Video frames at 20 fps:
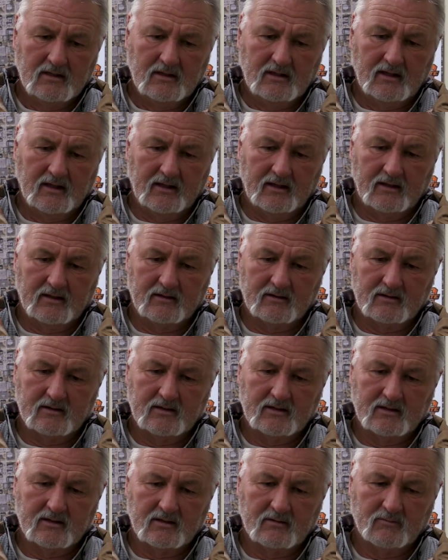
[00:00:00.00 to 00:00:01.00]
And
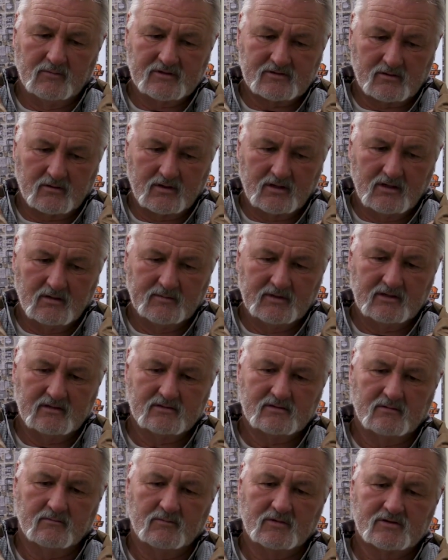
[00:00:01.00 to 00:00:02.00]
Mr.
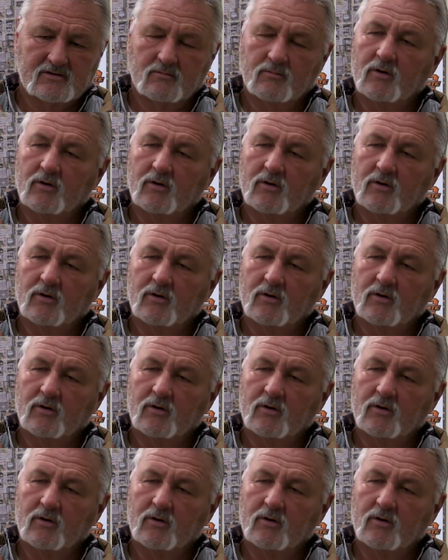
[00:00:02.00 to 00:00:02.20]
Cummings and Mr.